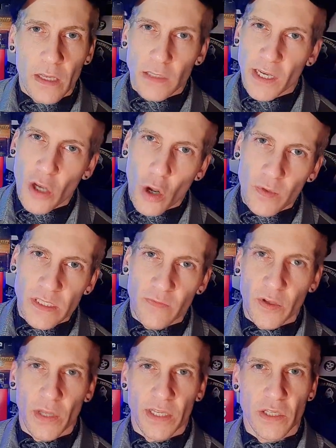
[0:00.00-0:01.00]
Like always,
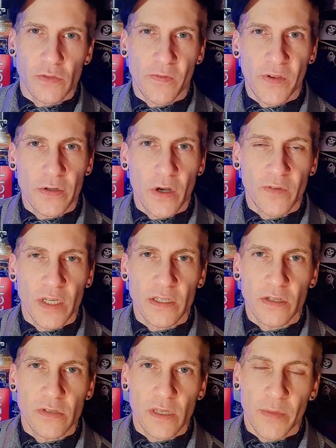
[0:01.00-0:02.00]
if you like this review, don't forget
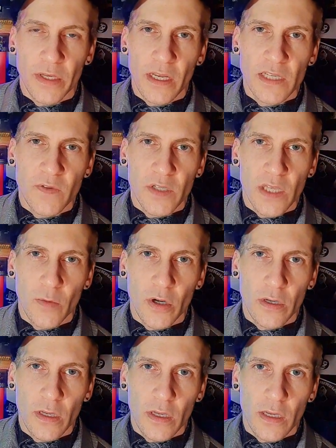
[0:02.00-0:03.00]
to do something nice for someone,